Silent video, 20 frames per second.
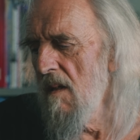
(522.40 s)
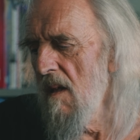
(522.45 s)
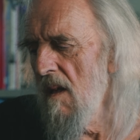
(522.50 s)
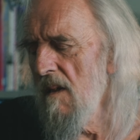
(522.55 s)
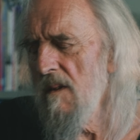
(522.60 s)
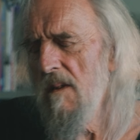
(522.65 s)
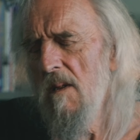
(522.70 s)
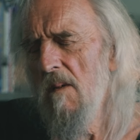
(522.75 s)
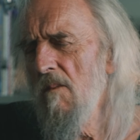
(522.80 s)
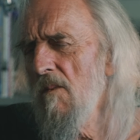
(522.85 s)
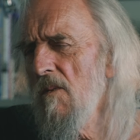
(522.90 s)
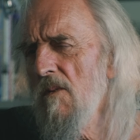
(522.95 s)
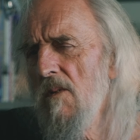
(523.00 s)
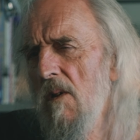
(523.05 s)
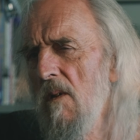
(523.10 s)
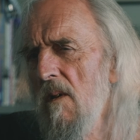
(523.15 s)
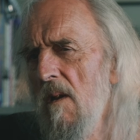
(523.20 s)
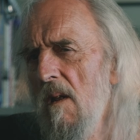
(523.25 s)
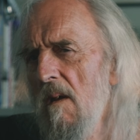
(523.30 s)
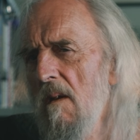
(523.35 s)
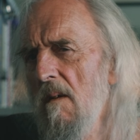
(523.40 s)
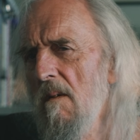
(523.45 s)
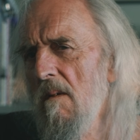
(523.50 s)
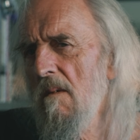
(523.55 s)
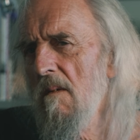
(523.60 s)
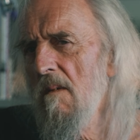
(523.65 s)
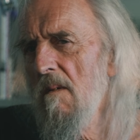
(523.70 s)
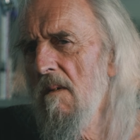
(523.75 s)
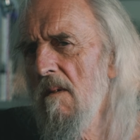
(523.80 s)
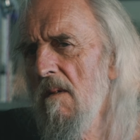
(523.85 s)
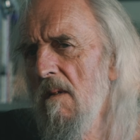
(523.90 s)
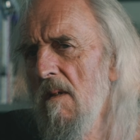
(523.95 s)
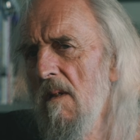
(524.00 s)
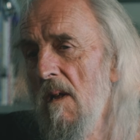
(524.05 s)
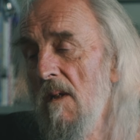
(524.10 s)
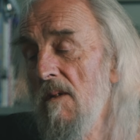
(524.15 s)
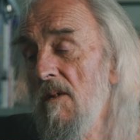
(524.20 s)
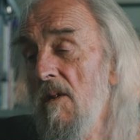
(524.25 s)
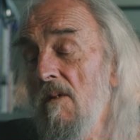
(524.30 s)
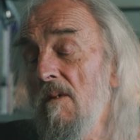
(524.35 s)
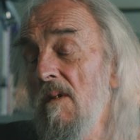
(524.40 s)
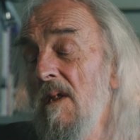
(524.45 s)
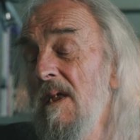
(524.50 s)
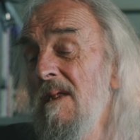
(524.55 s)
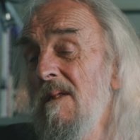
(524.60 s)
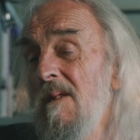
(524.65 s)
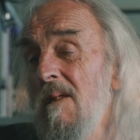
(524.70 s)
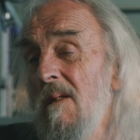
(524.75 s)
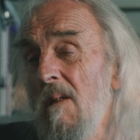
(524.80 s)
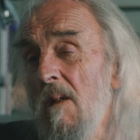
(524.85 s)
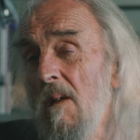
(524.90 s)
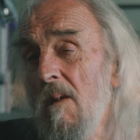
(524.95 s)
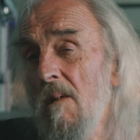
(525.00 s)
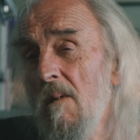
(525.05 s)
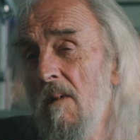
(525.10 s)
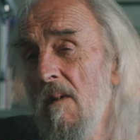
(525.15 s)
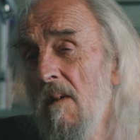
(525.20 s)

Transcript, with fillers: I don't want to know. I don't need to know.